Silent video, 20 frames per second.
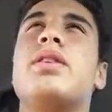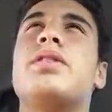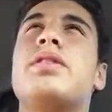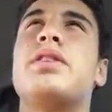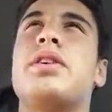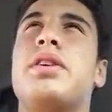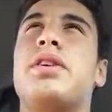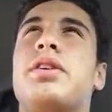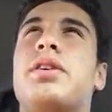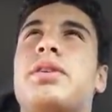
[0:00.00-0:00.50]

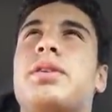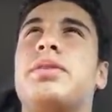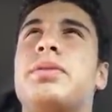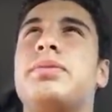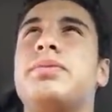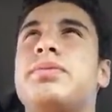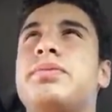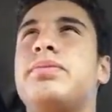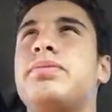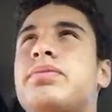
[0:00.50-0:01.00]
So
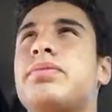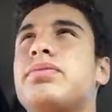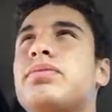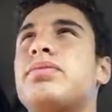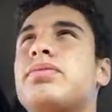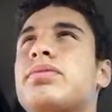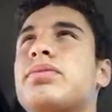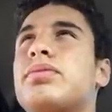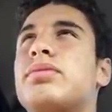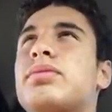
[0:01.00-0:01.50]

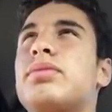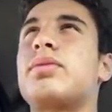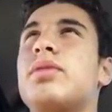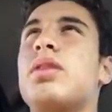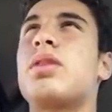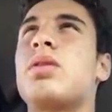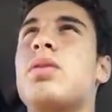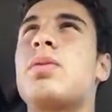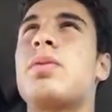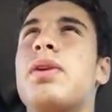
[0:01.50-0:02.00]

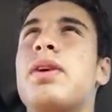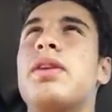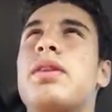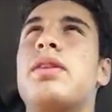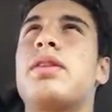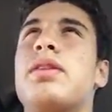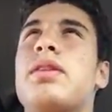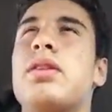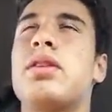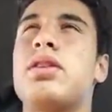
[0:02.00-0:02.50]

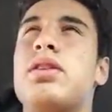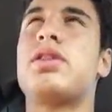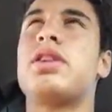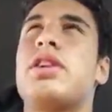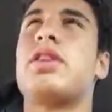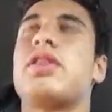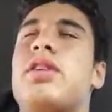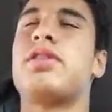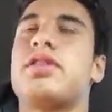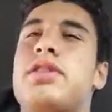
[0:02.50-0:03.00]
when
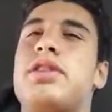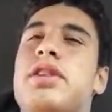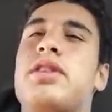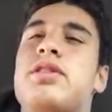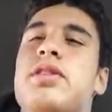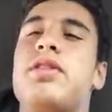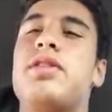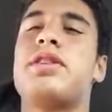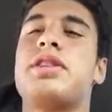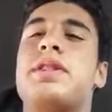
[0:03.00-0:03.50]
she
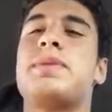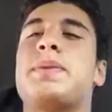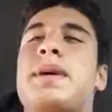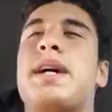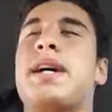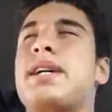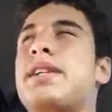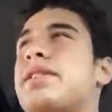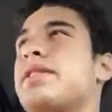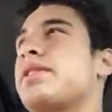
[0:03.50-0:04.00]
told the
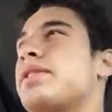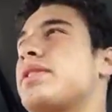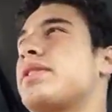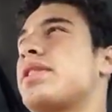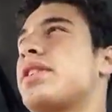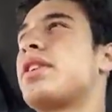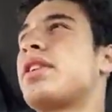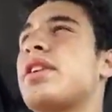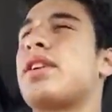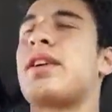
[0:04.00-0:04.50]
spies
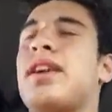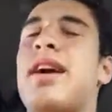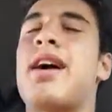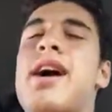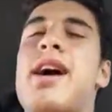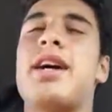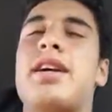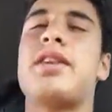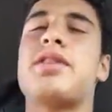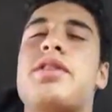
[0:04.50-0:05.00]
to
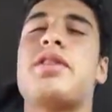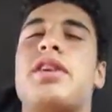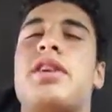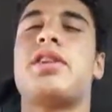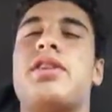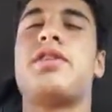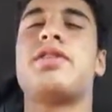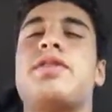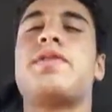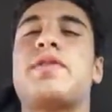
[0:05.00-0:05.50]
hide in the
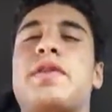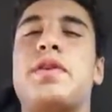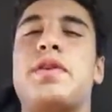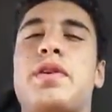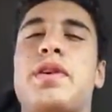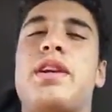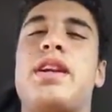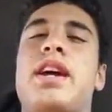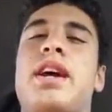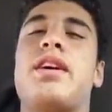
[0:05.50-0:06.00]
hills for
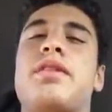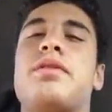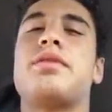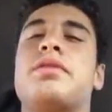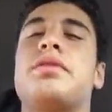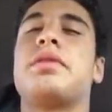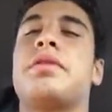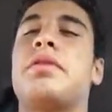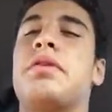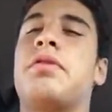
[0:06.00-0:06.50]
3 days
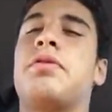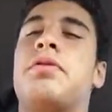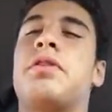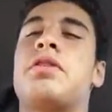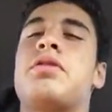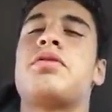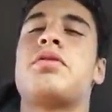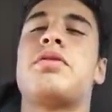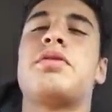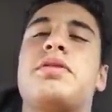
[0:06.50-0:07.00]
until the
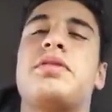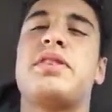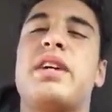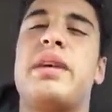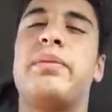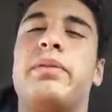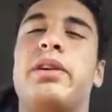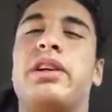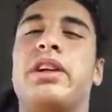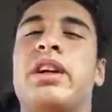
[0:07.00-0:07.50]
officials
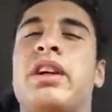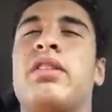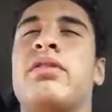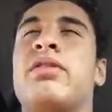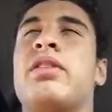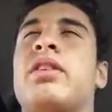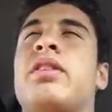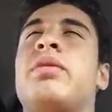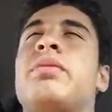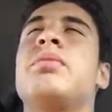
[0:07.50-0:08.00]
stopped looking
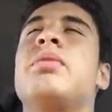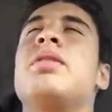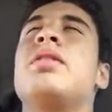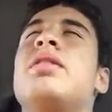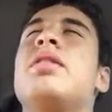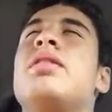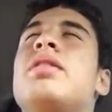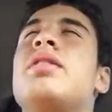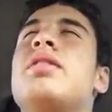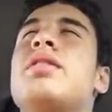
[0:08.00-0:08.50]
for him.
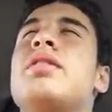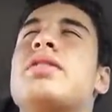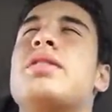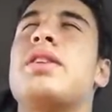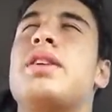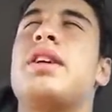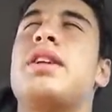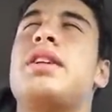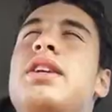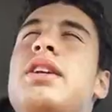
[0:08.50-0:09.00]

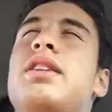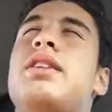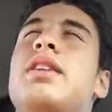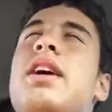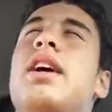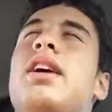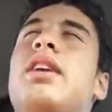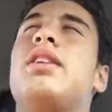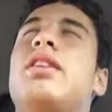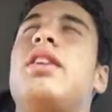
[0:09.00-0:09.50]
So did
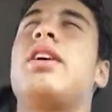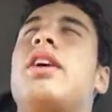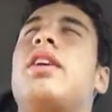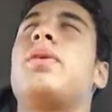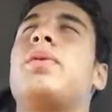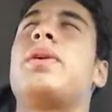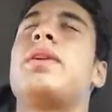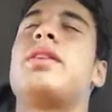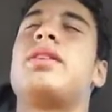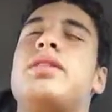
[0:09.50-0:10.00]
that,
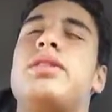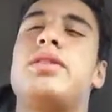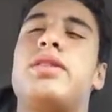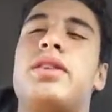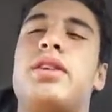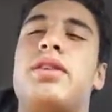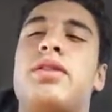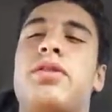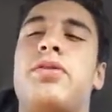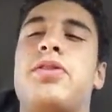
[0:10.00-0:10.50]
and once
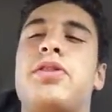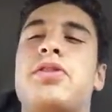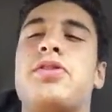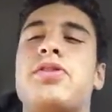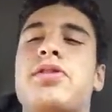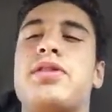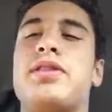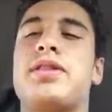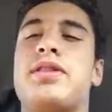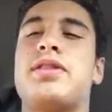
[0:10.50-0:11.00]
the
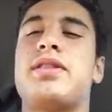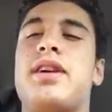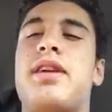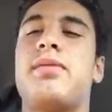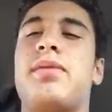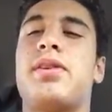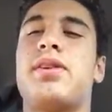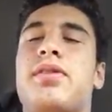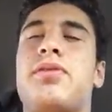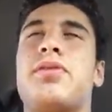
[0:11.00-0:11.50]
officials had
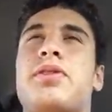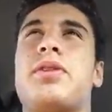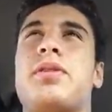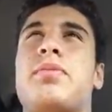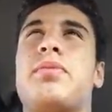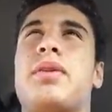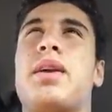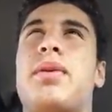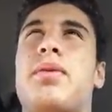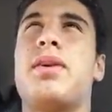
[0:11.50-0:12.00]
stopped looking for
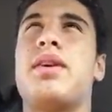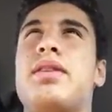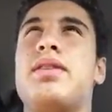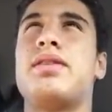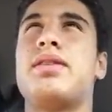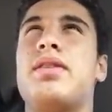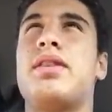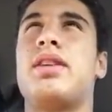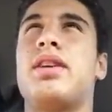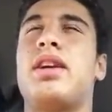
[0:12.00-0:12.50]
them, they
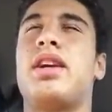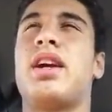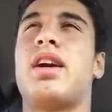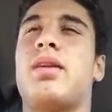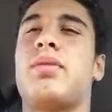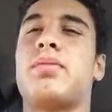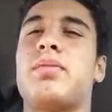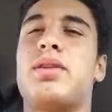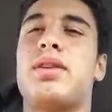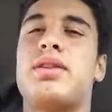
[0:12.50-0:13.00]
went to the
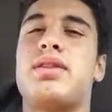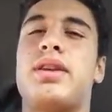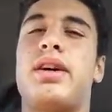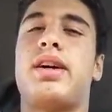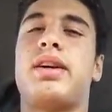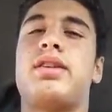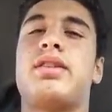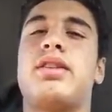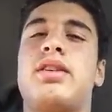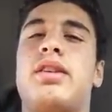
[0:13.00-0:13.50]
camp and
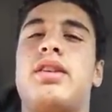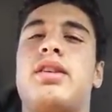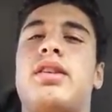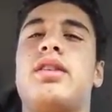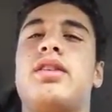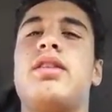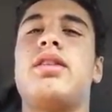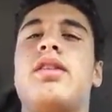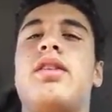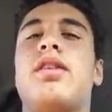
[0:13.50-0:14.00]
talked
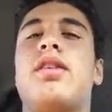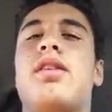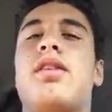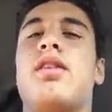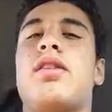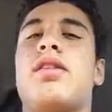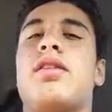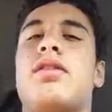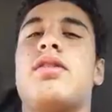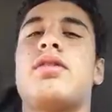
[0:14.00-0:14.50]
to
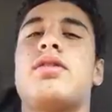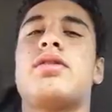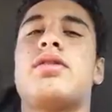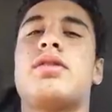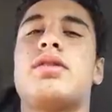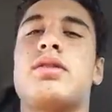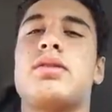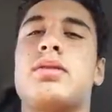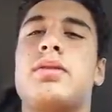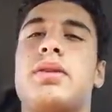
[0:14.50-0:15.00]

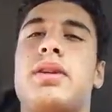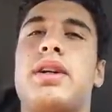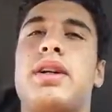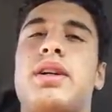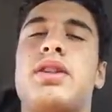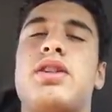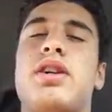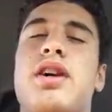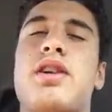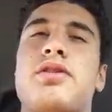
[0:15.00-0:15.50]

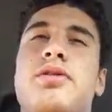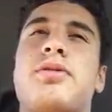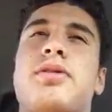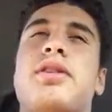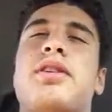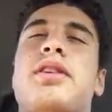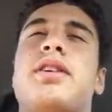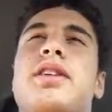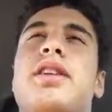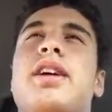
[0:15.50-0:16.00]

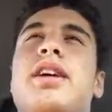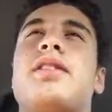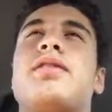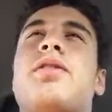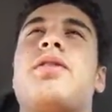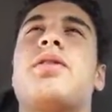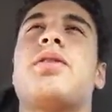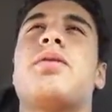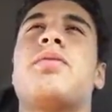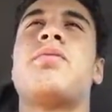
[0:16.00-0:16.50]
Joshua, and they
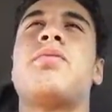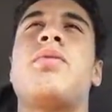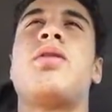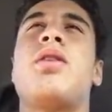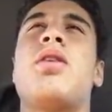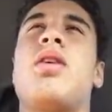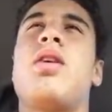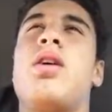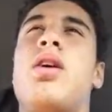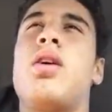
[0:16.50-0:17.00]
told him,
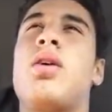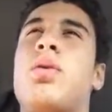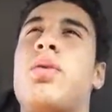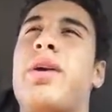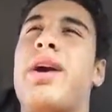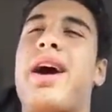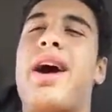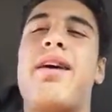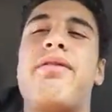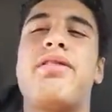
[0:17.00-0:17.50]

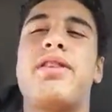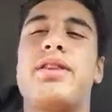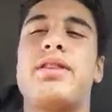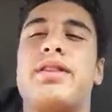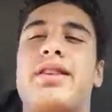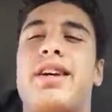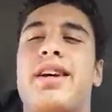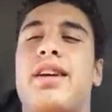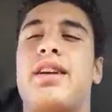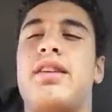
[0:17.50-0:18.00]
"We have
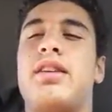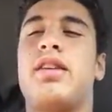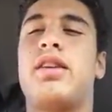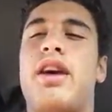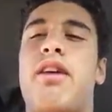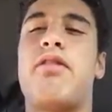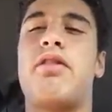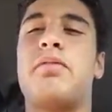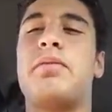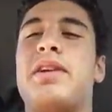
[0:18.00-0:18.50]
this
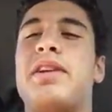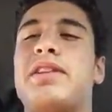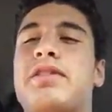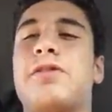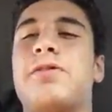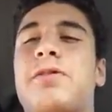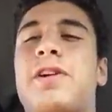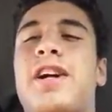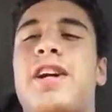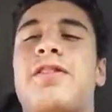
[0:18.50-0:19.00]
land.
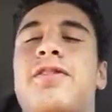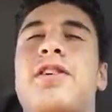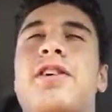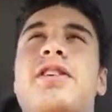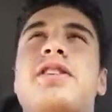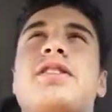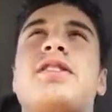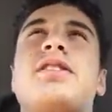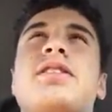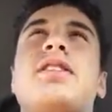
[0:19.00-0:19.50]
Everybody's afraid of
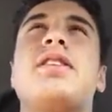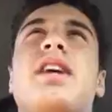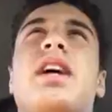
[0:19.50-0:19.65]
us.